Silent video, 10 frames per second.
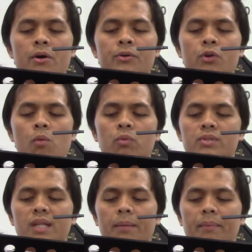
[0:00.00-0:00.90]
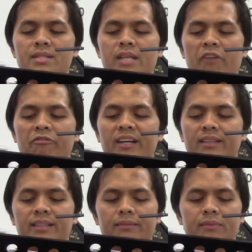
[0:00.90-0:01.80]
No Muslim is
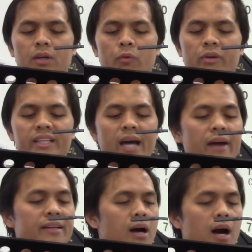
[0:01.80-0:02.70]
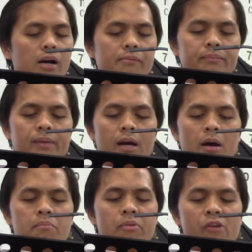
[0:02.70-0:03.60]
afflicted with any harm,
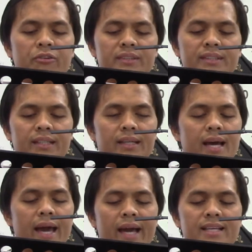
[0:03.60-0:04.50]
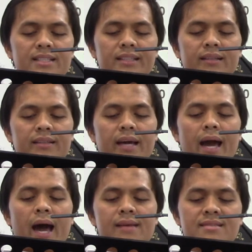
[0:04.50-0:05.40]
poverty, accident,
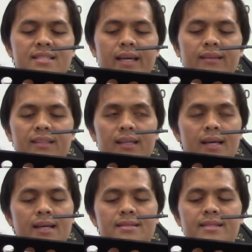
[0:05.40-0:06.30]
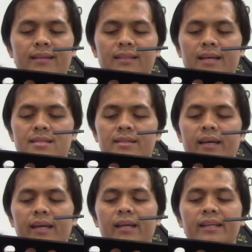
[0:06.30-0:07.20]
anxiety,
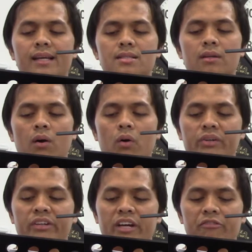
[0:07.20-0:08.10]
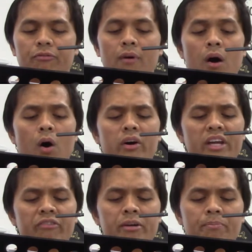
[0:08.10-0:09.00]
sadness, illness, or grief, or
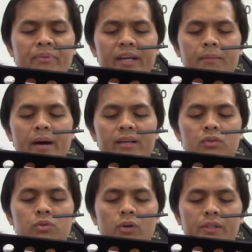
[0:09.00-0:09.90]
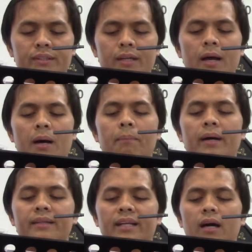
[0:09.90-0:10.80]
even pricked by the thorn,
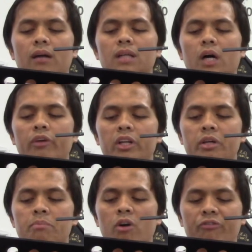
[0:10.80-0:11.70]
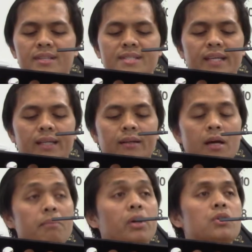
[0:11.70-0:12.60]
but that Allah will remove his sin
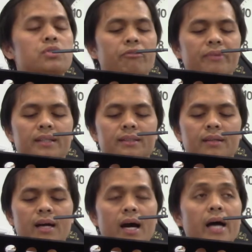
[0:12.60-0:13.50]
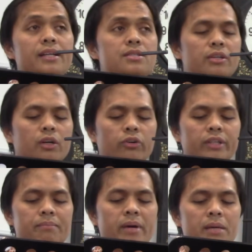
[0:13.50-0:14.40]
because of it. Hadith
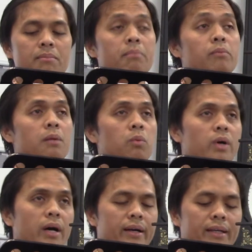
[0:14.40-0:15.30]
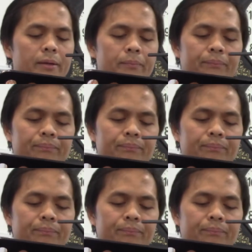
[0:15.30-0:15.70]
recorded by Imam Al-Bukhari.